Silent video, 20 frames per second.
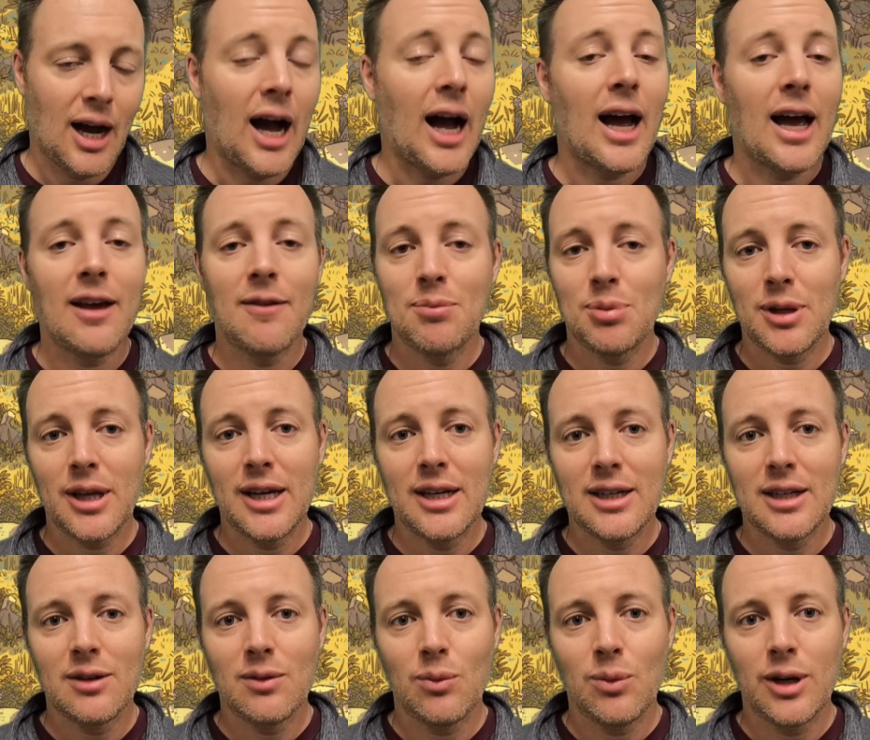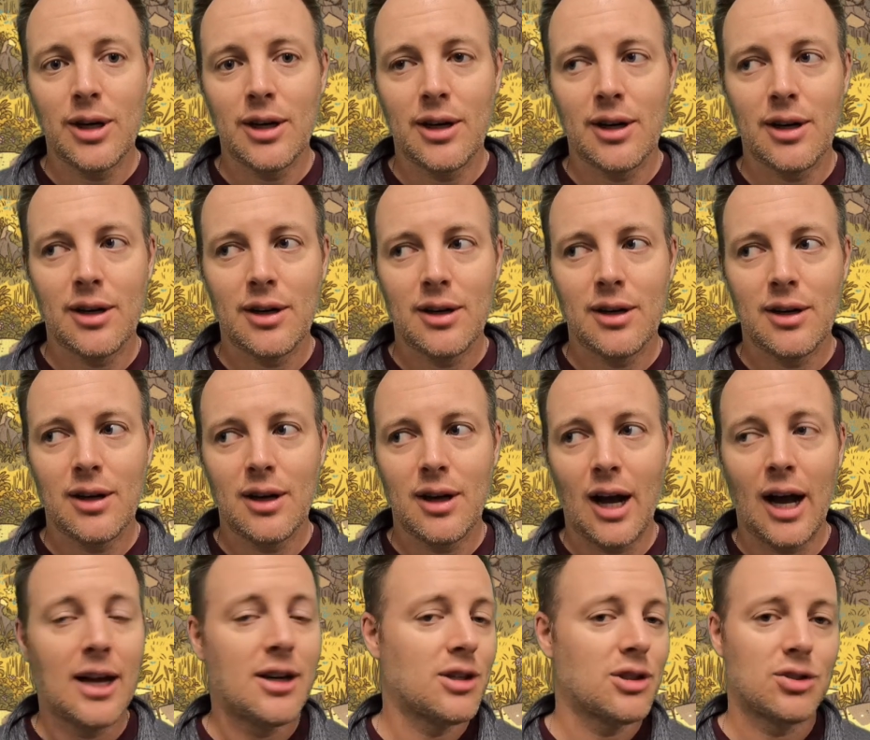I played it where
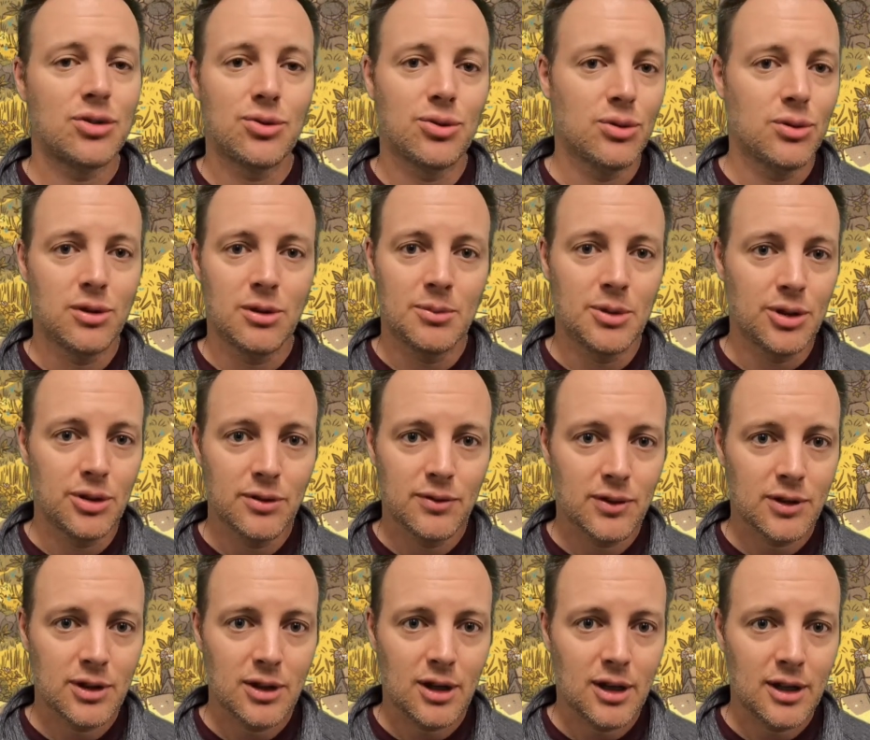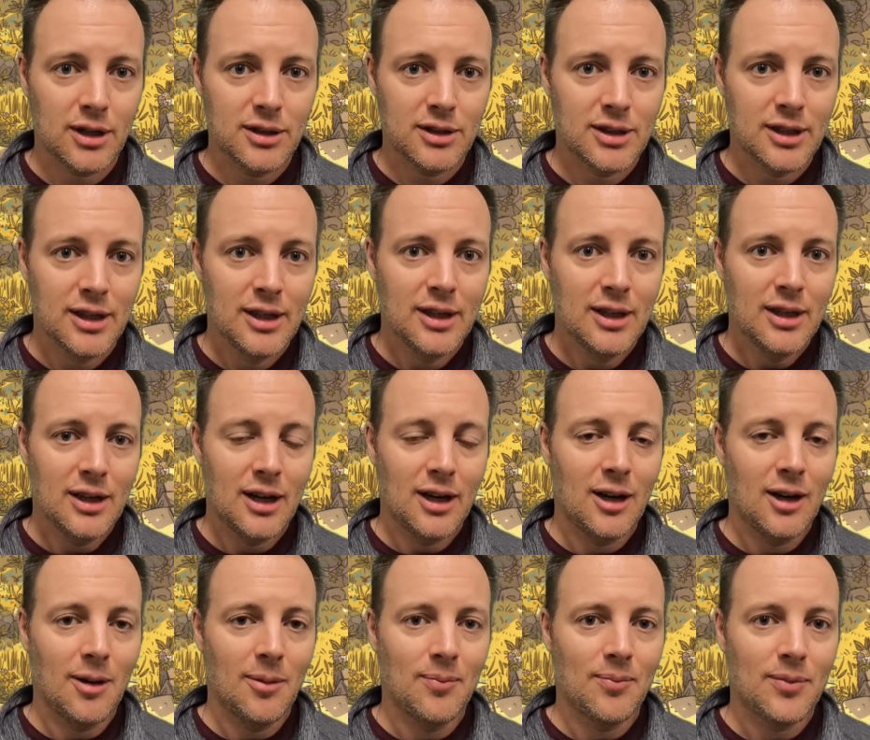I just drew the maneuver cards,
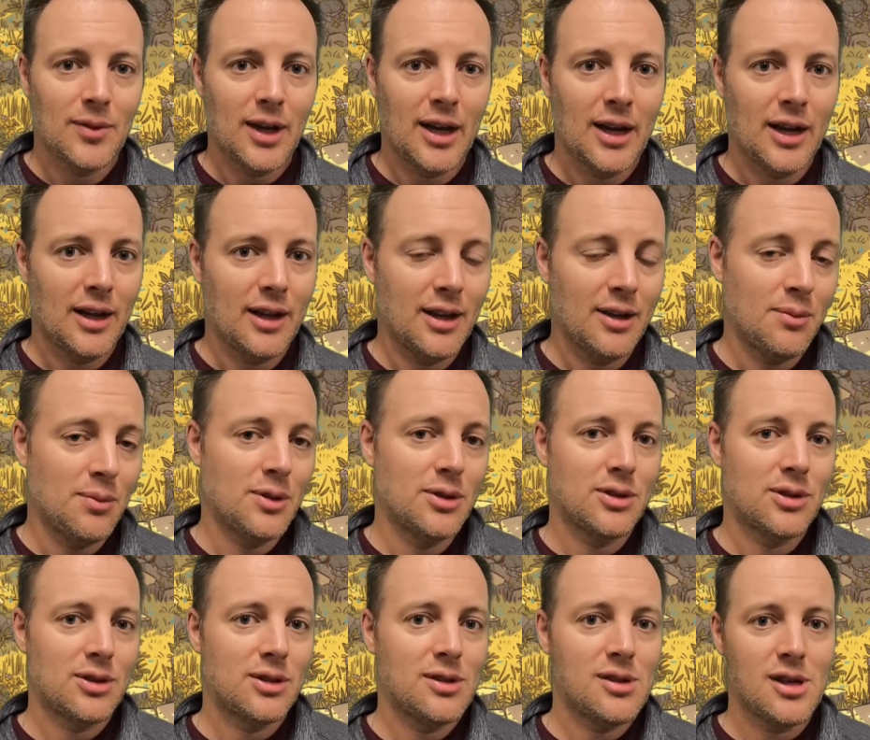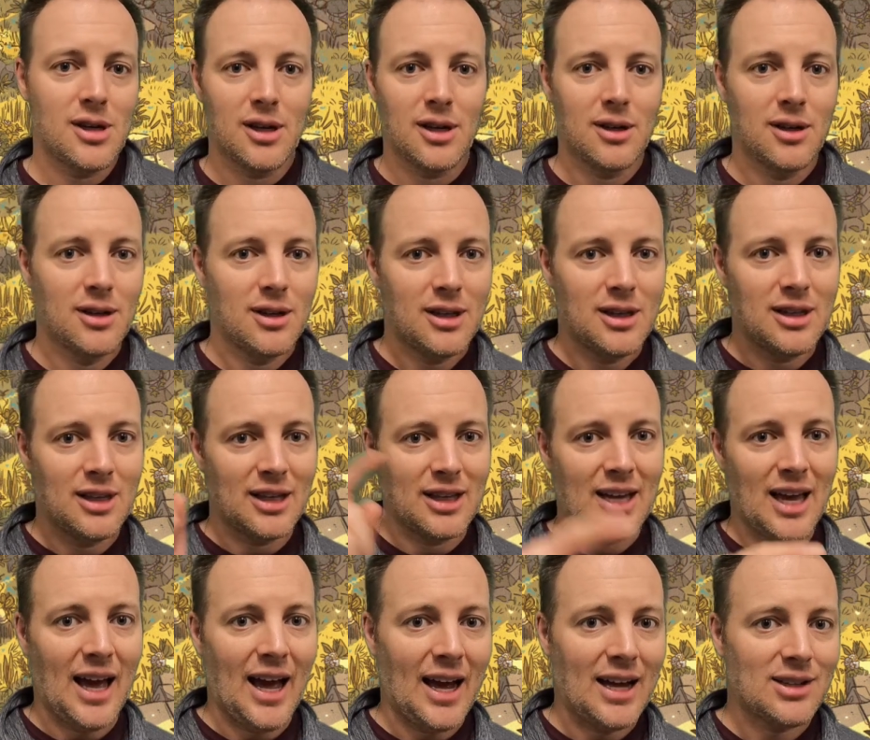and it was the
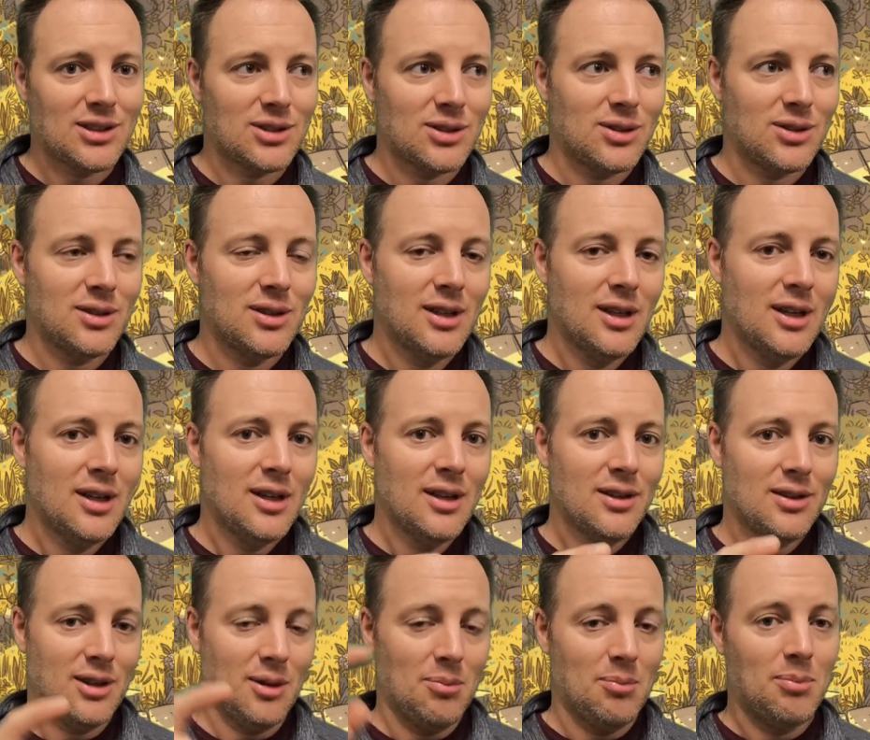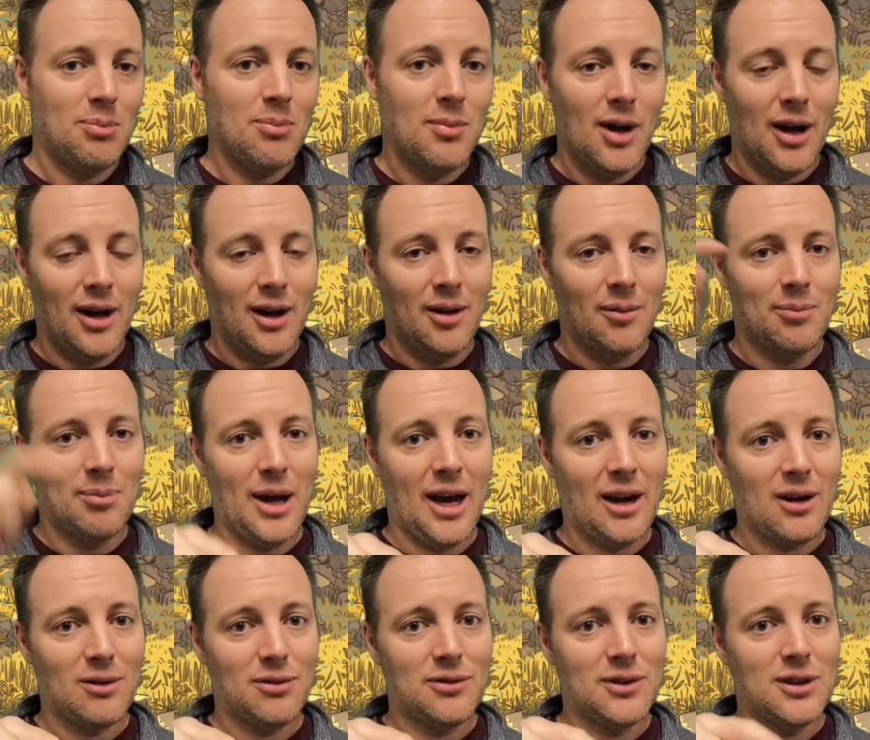castle, the
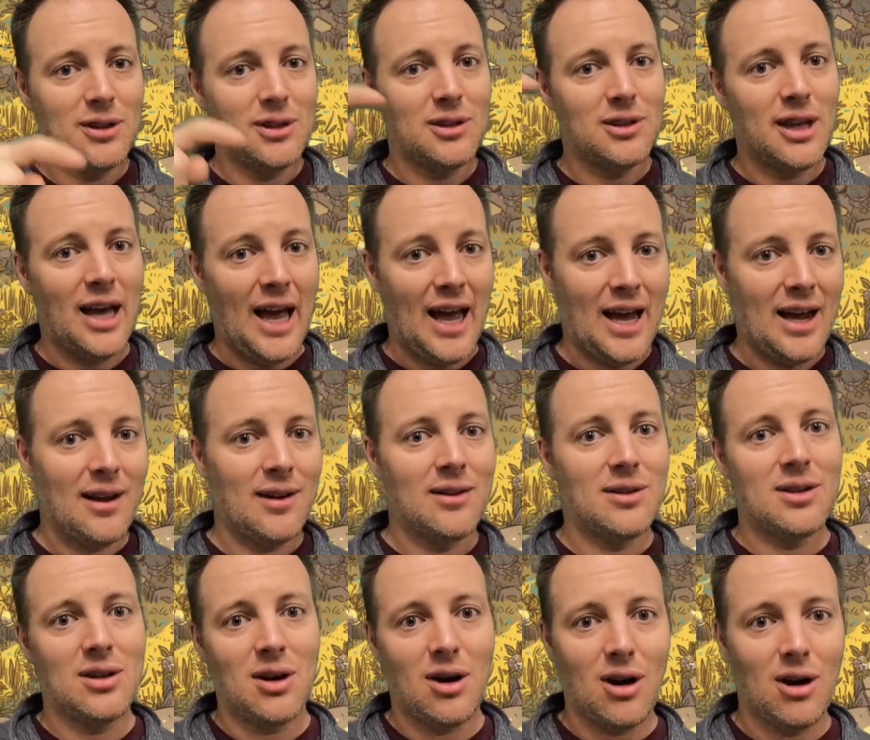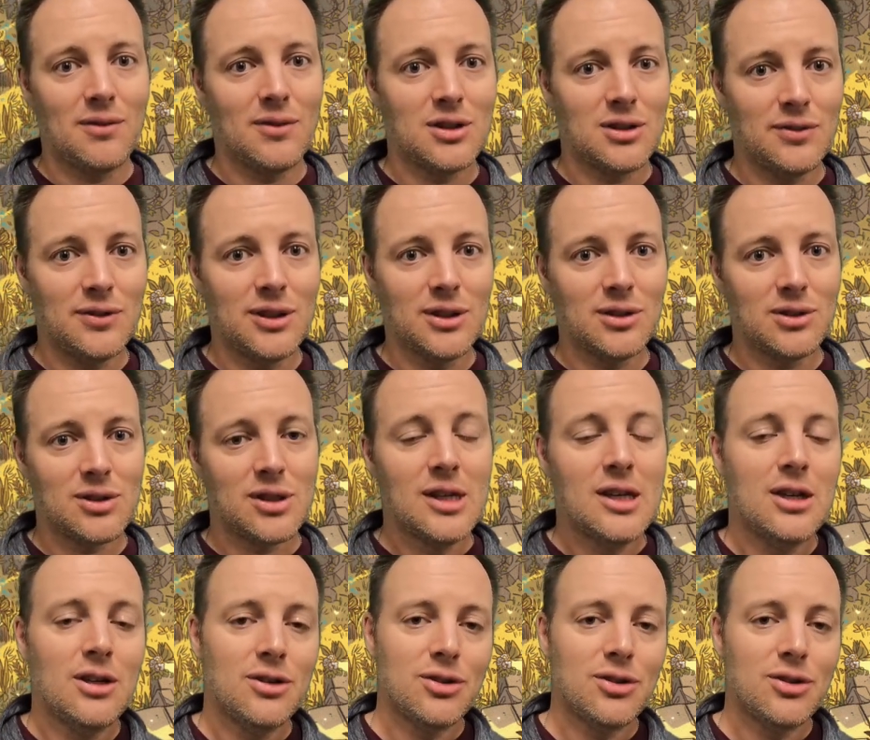battlefield, and the harvest fields.